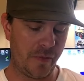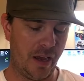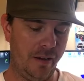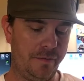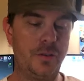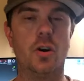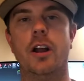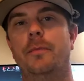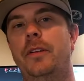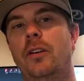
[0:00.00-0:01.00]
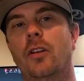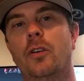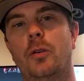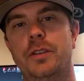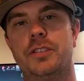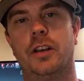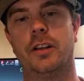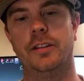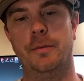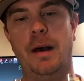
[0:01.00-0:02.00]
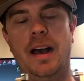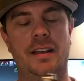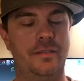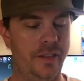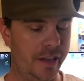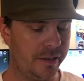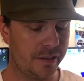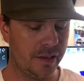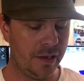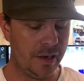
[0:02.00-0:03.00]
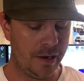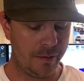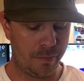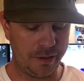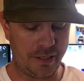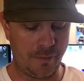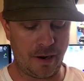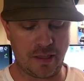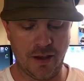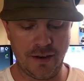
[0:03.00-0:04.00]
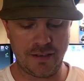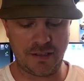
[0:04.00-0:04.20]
I've drawn up their logo and stuck it on the back of this. But my thought